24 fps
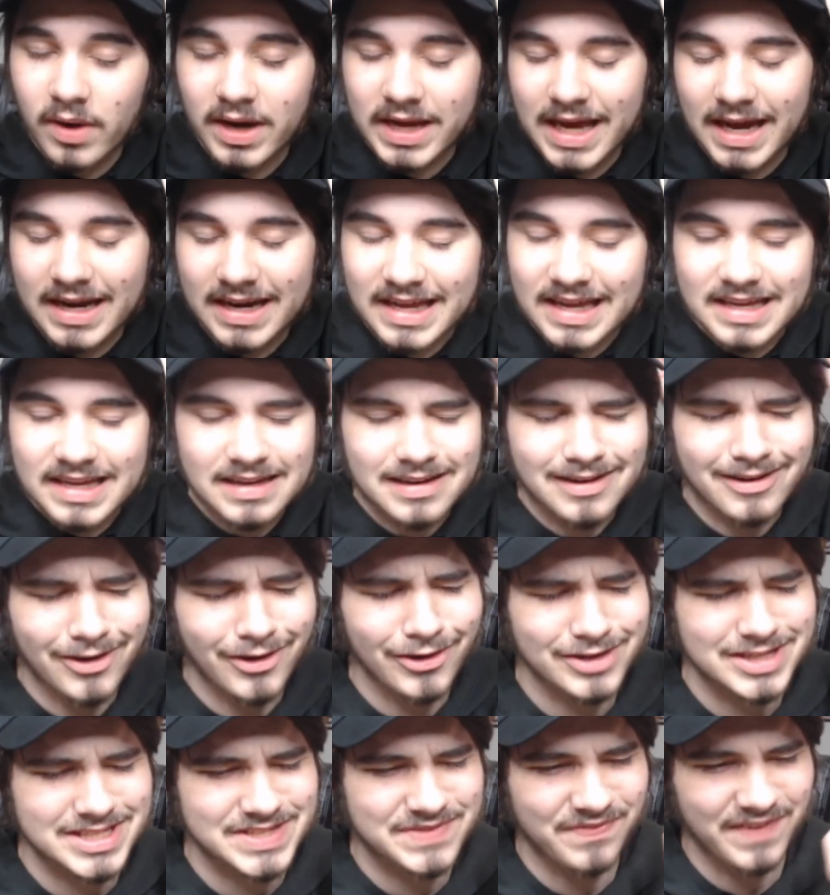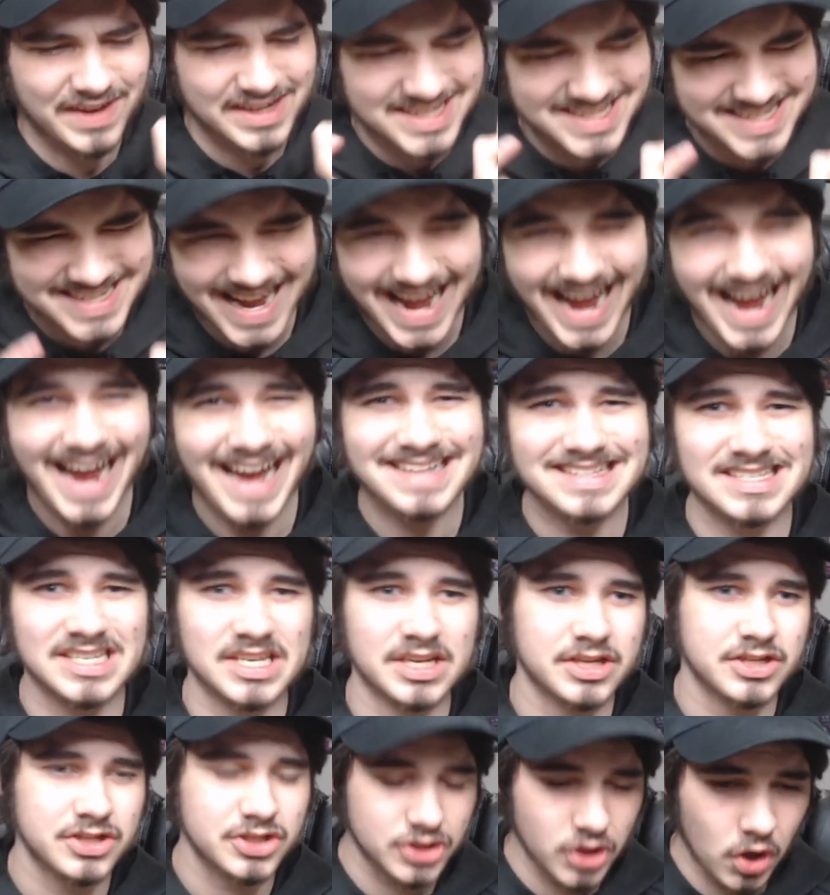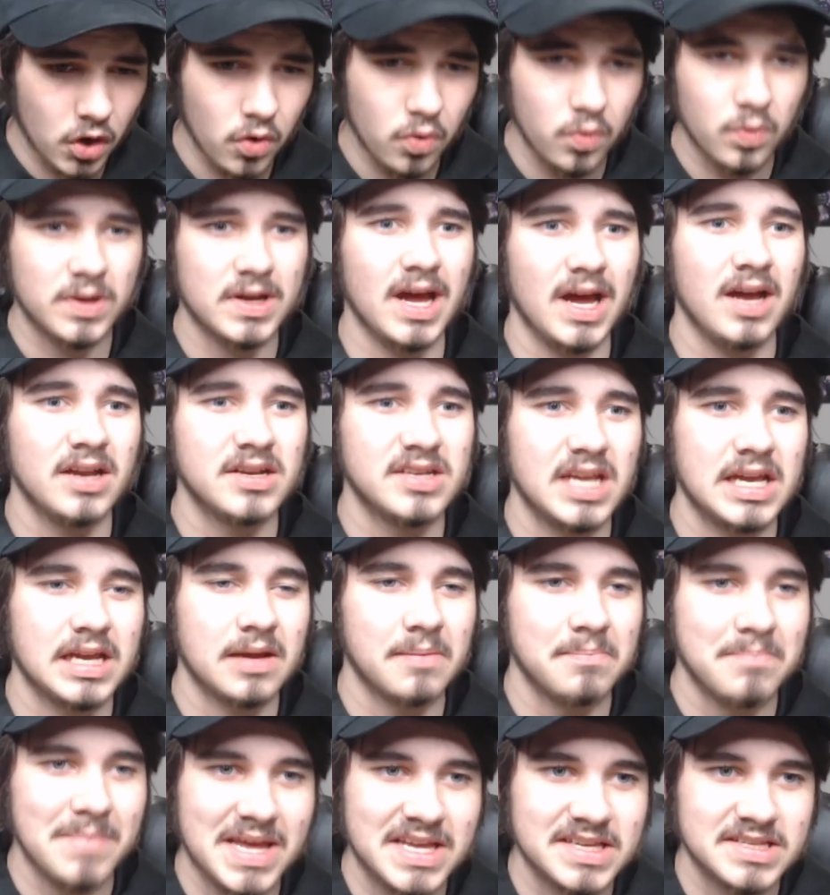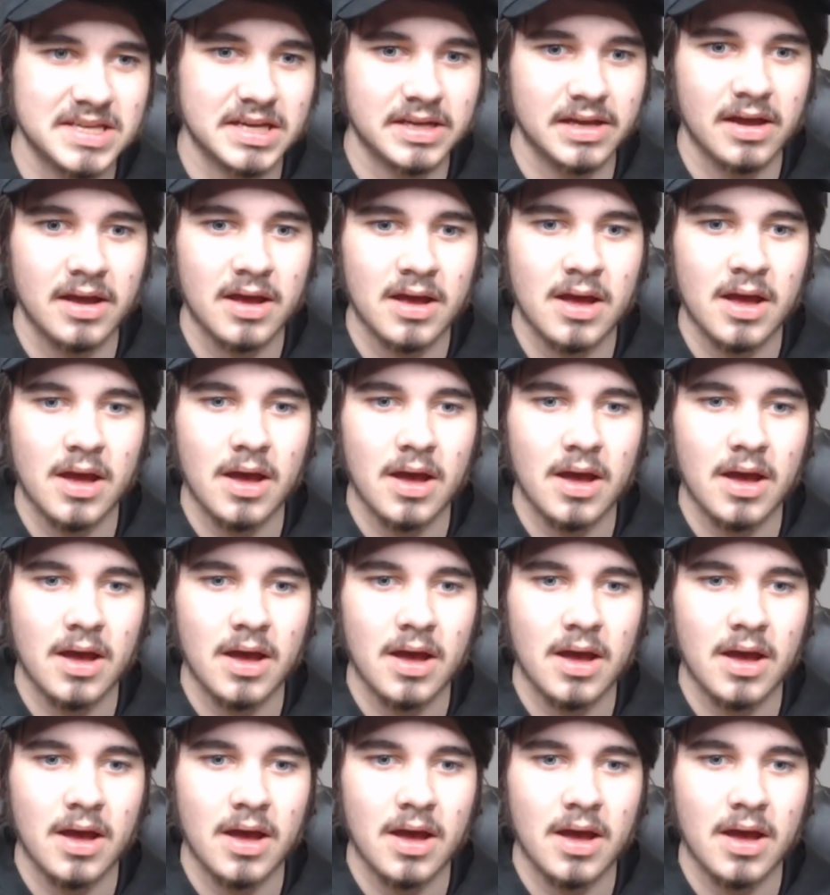Again, it looks fantastic, so goddamn amazing,